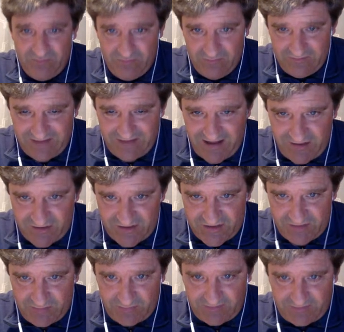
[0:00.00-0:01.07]
dollars
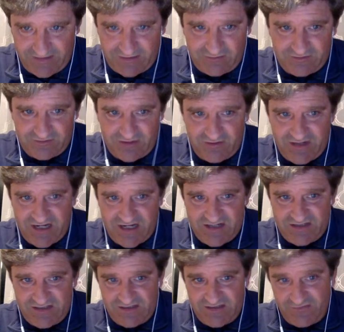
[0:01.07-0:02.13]
in political
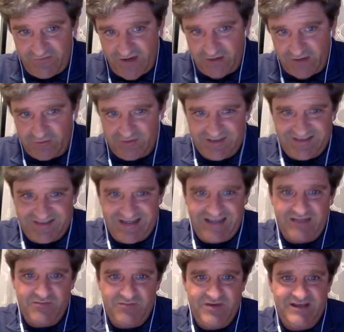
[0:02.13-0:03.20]
donations to federal and
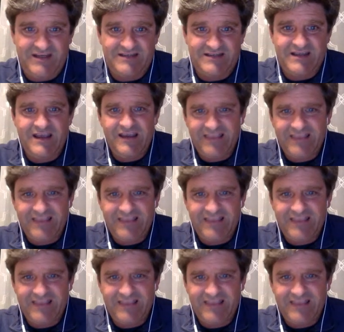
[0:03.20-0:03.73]
state committees